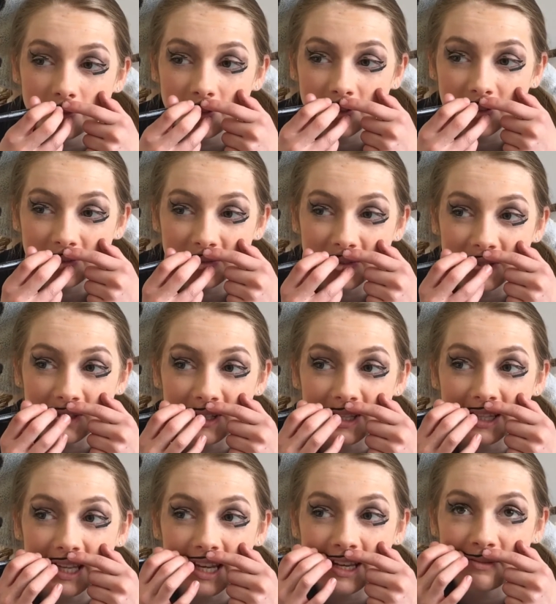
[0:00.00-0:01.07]
So I'm just gonna
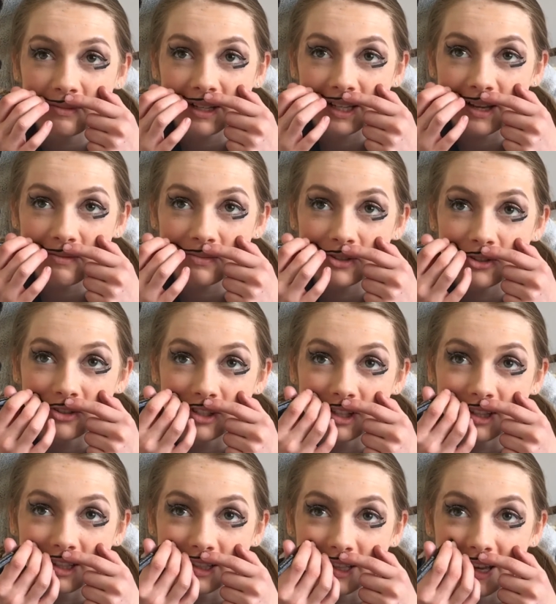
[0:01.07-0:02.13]
line my lips
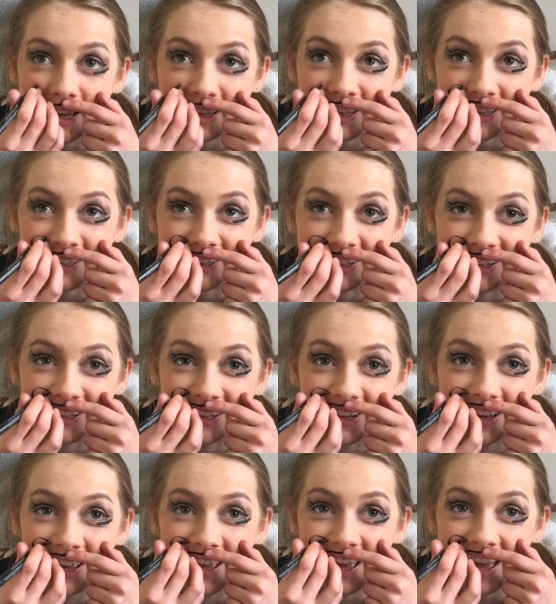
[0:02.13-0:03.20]
using this eyeliner.
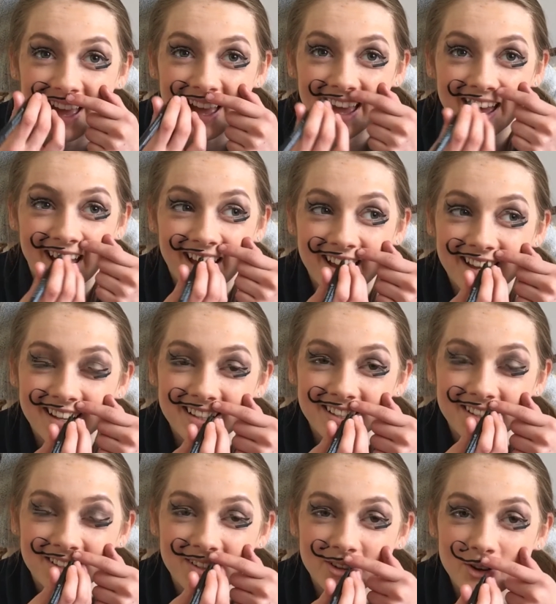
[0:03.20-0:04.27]
And,
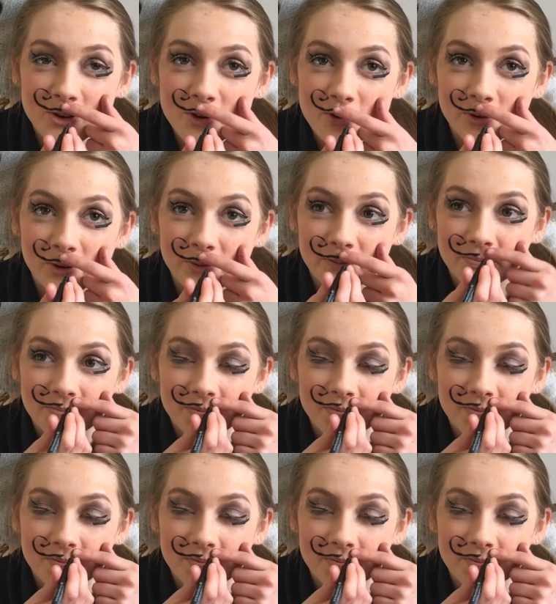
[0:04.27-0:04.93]
oh!